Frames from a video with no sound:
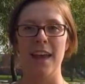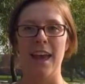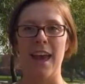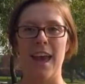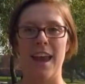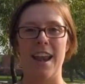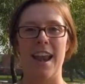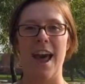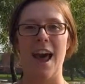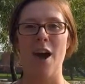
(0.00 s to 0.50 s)

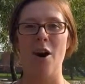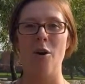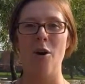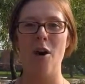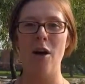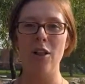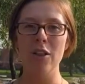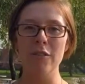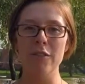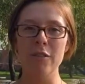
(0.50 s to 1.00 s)
and how
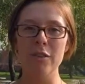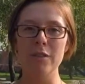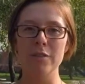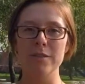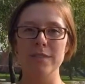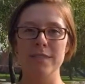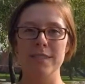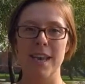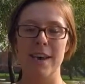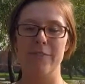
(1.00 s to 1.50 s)
all of
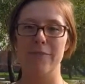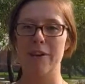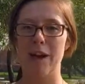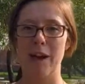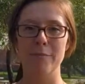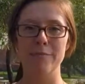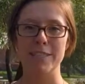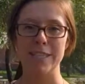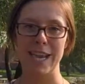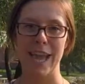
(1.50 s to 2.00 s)
those have
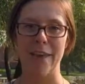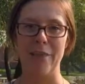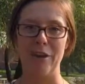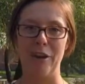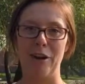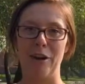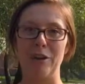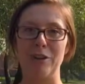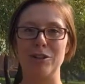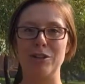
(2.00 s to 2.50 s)
come
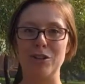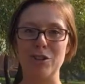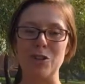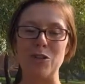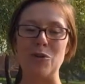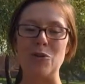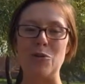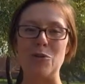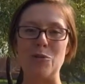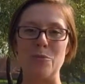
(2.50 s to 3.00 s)
together
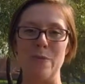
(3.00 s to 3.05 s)
to